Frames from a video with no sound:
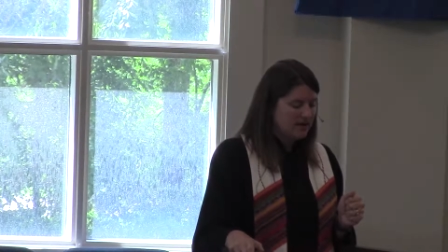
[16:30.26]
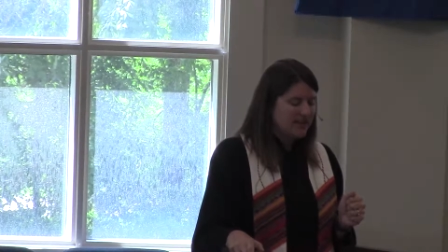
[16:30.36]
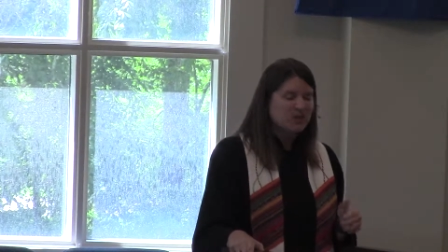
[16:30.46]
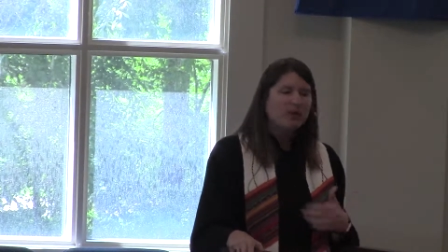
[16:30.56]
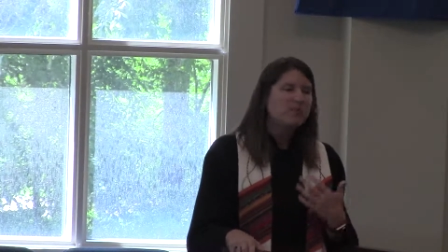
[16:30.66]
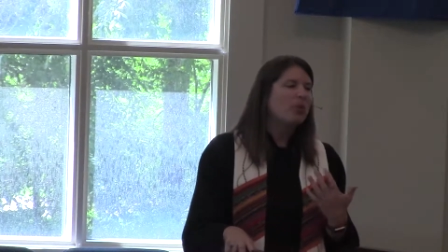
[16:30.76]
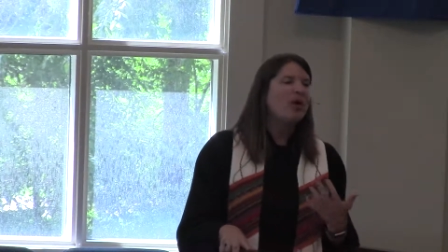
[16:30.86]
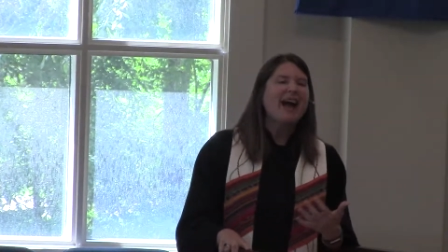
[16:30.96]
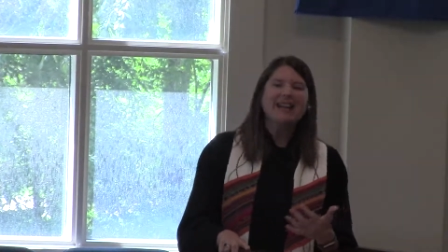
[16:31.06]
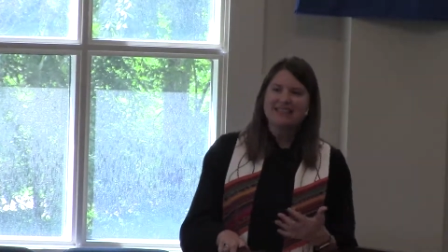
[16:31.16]
As we
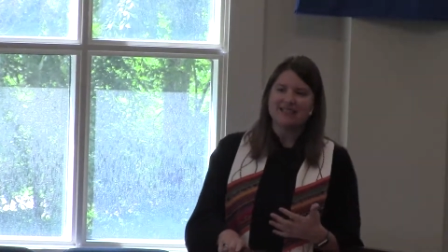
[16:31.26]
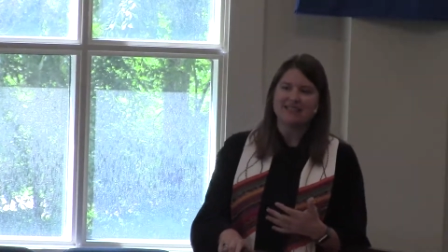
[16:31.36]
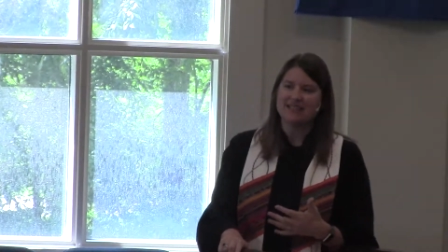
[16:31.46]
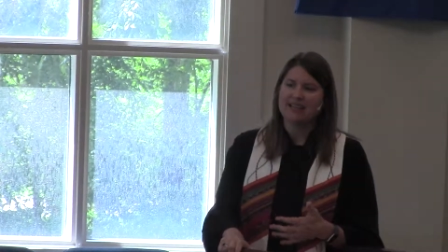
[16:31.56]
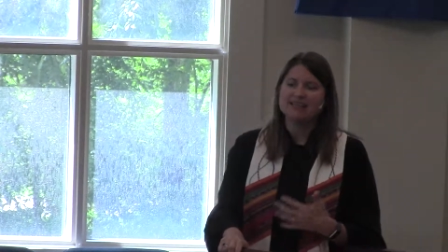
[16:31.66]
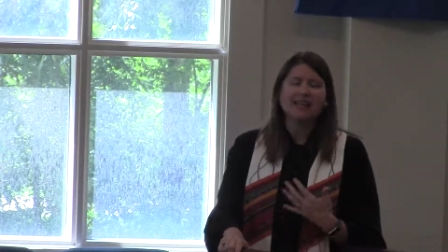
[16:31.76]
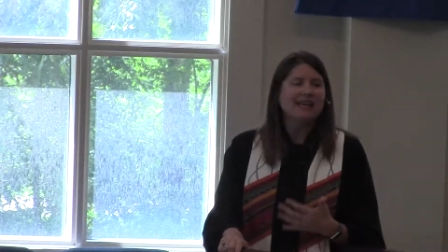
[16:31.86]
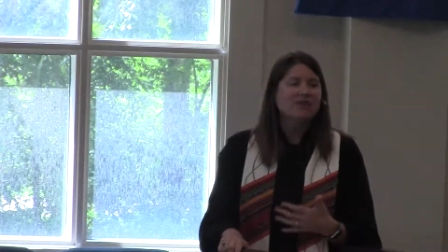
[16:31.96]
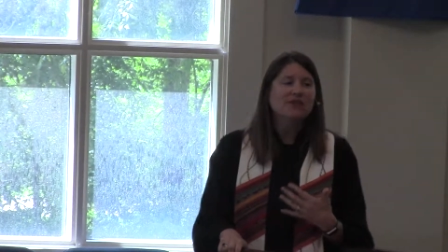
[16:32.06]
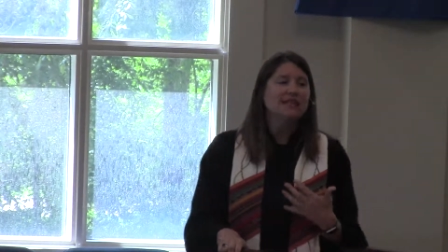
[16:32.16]
practice these,
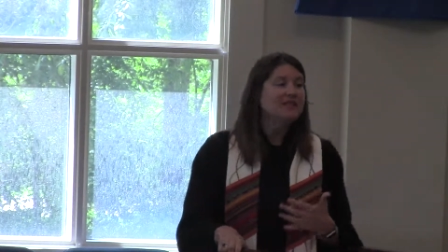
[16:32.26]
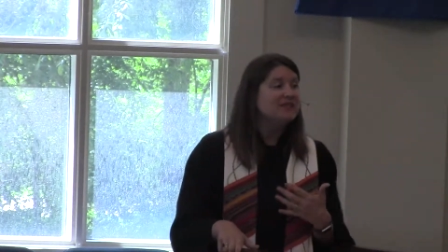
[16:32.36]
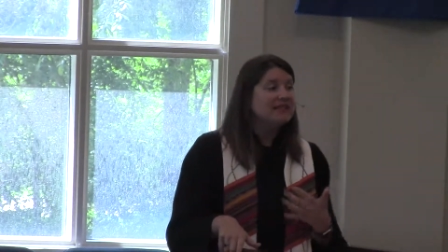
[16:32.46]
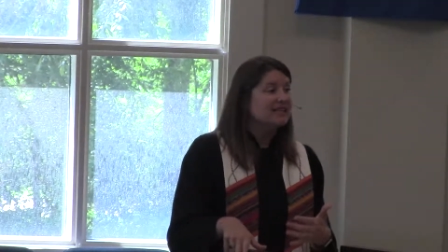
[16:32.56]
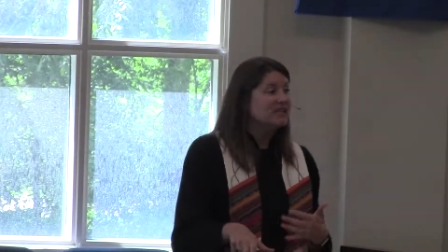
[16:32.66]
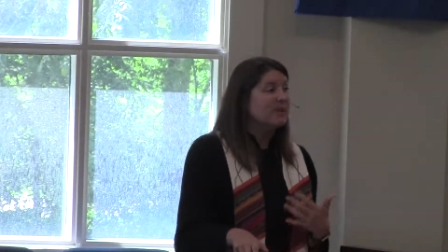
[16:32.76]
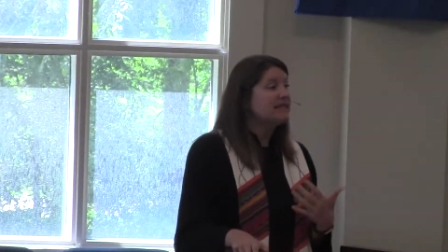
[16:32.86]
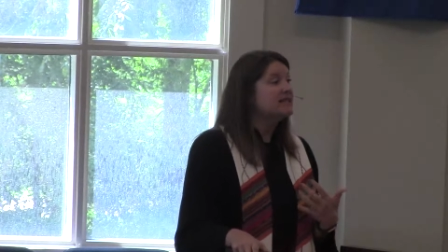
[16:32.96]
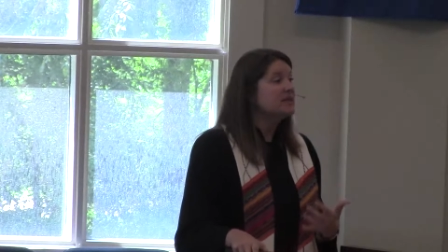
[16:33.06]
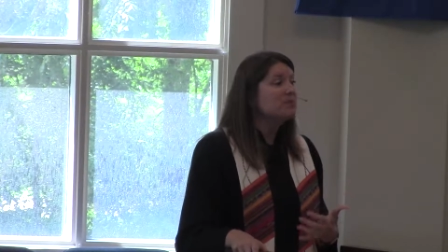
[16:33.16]
even if it is by
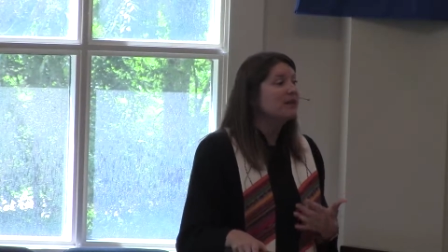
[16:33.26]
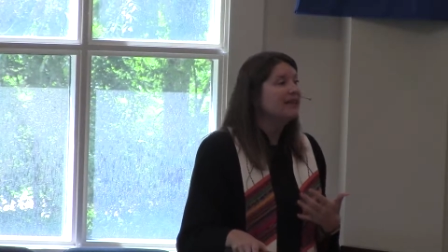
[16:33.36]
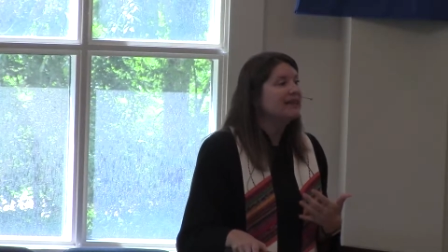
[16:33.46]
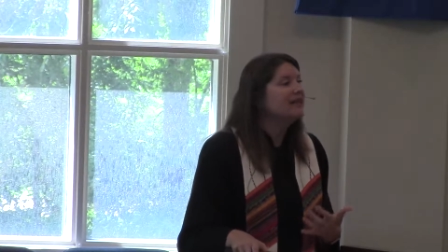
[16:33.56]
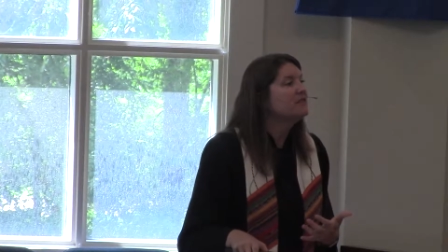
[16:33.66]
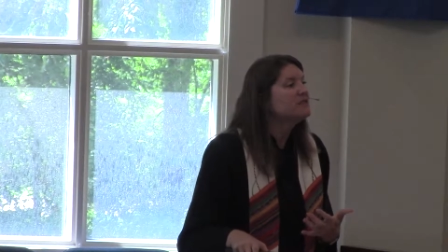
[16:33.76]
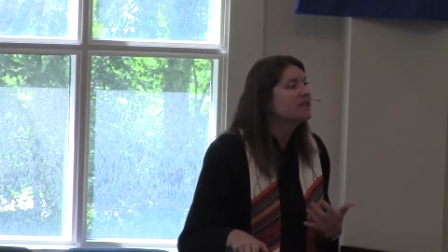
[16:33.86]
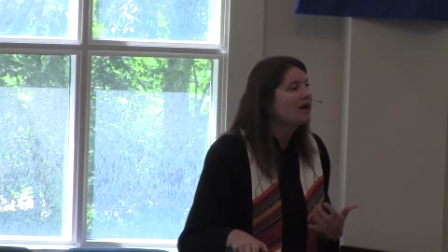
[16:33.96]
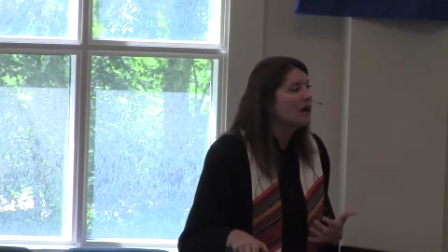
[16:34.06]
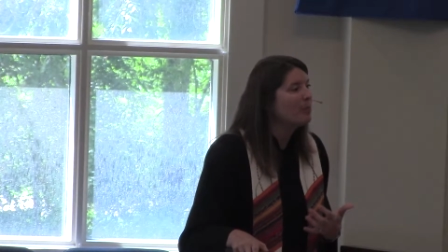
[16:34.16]
simply
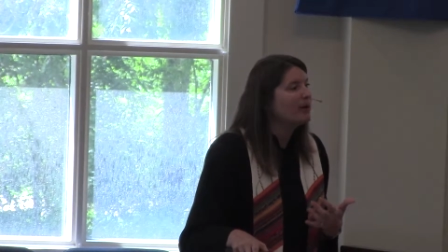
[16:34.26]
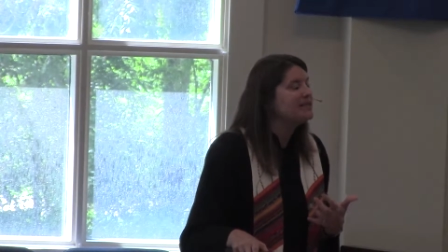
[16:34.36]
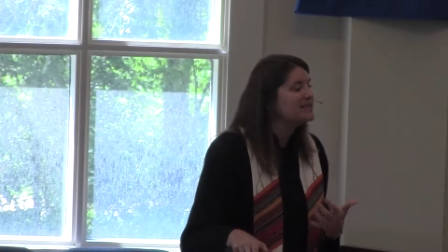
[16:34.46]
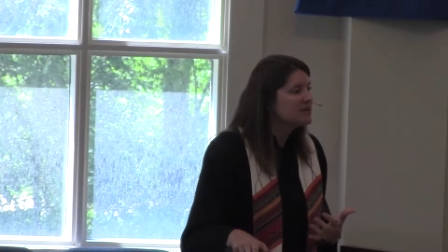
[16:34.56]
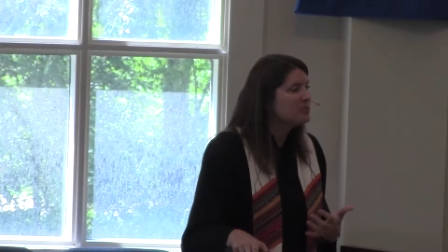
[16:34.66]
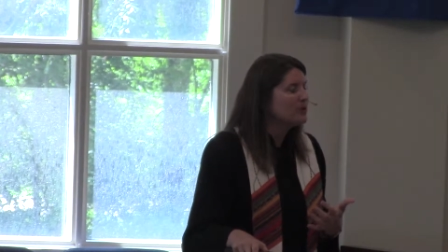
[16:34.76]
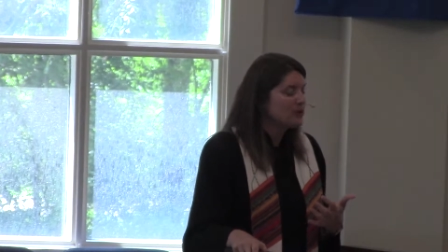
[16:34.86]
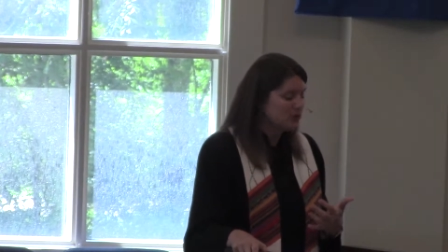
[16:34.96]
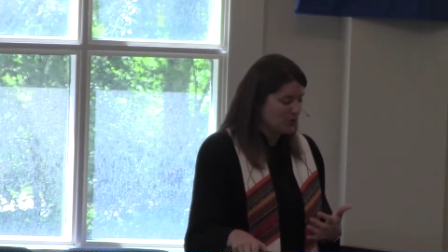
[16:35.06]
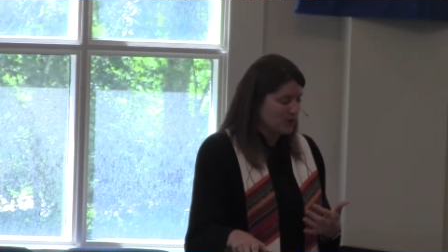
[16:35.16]
lifting up a simple
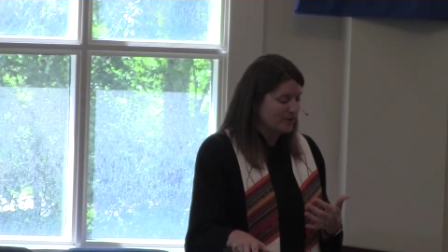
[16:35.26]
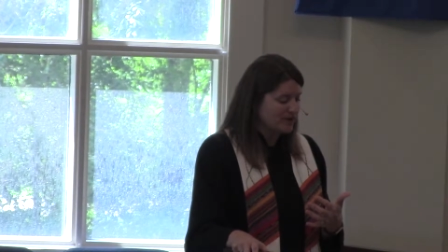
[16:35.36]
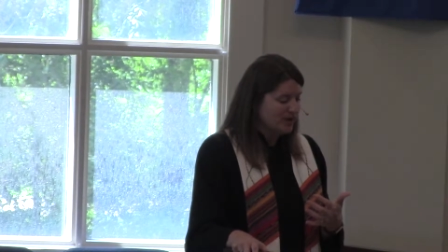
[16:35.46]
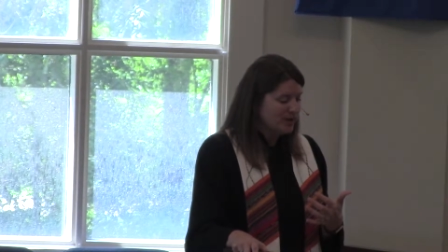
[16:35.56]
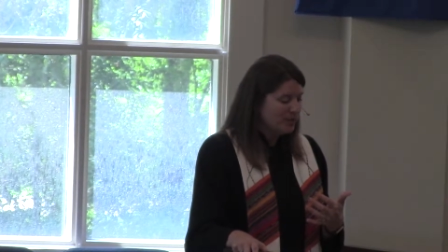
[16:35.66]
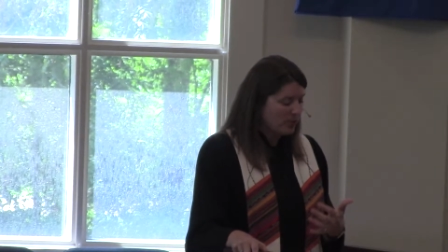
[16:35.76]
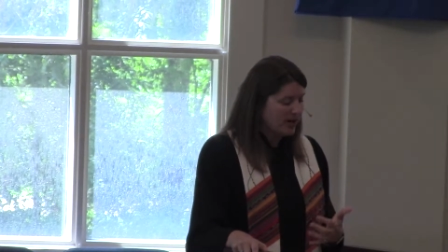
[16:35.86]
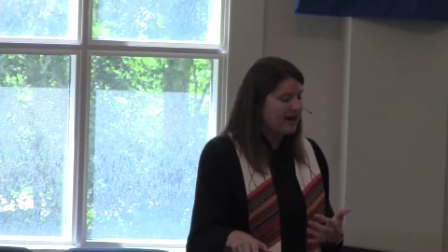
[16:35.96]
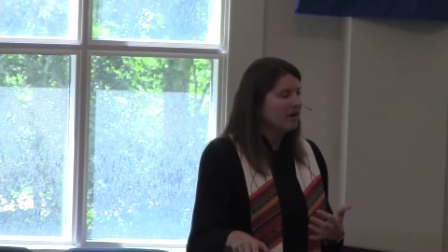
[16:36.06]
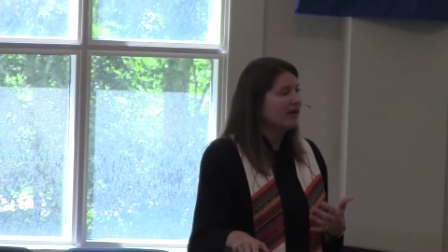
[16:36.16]
short
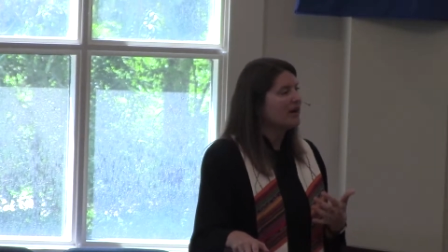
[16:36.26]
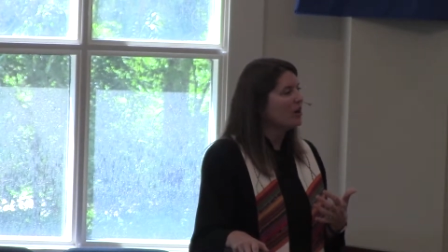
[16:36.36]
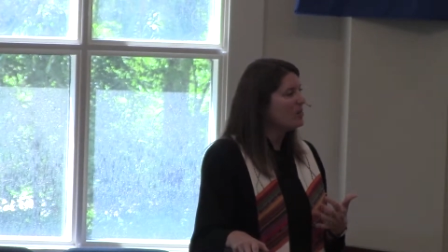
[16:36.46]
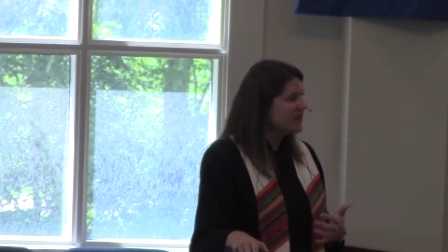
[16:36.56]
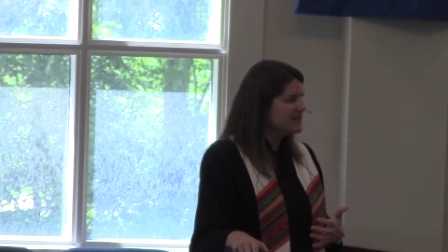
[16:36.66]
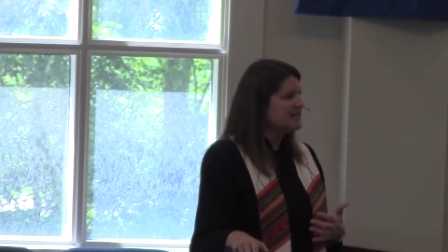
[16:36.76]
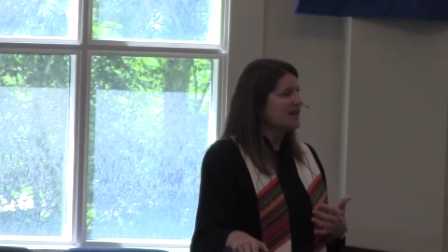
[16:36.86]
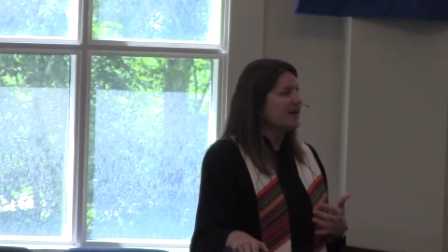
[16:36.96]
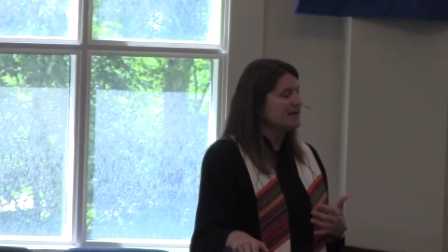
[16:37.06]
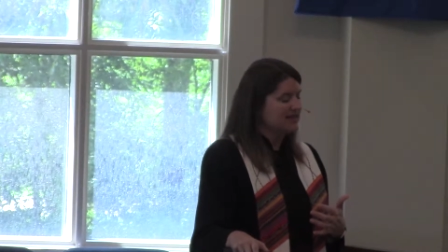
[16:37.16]
prayer at our
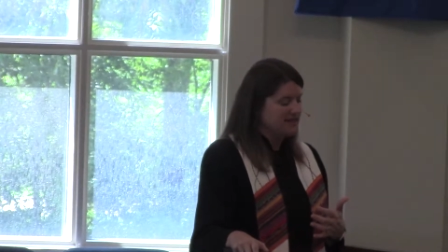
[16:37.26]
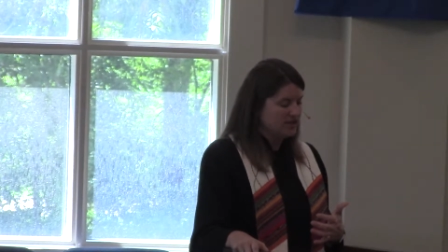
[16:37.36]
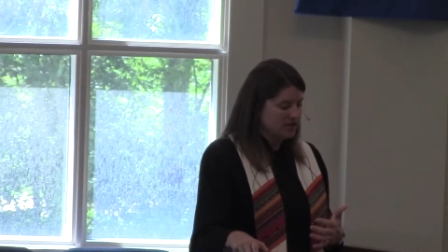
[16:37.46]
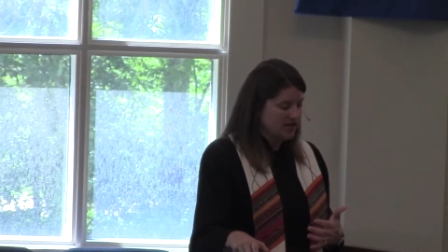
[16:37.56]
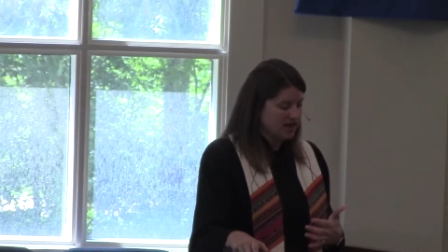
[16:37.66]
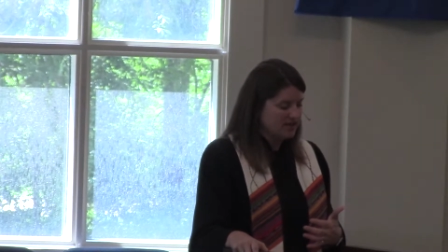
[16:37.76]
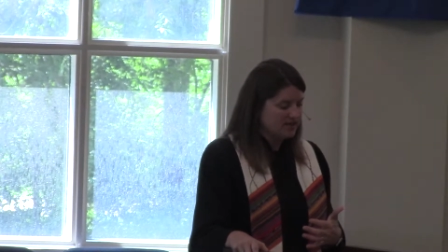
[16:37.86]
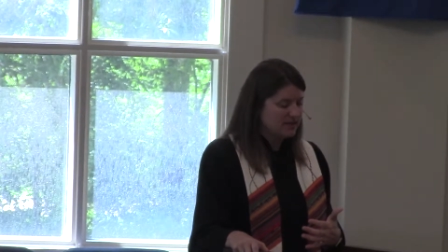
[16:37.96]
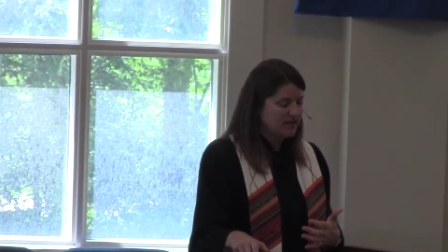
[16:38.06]
bedside each night